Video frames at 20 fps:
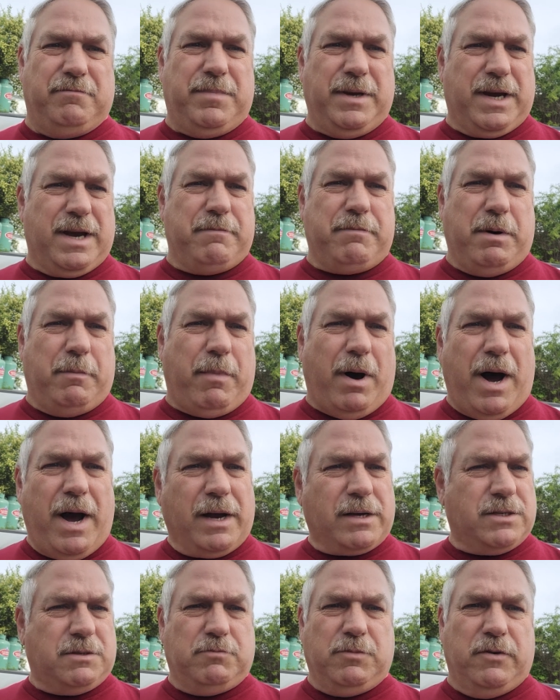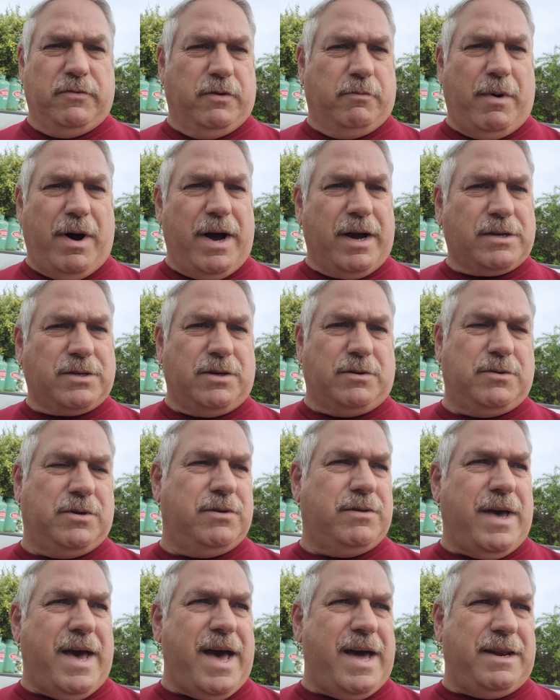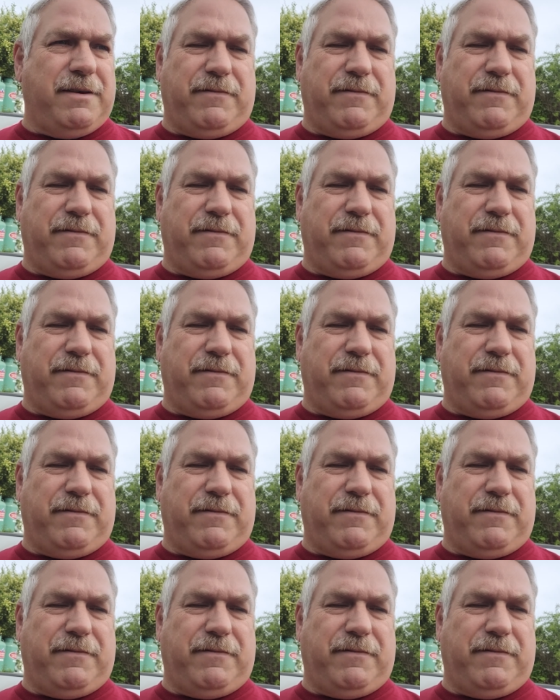pick up a box and move a box, I'll do that.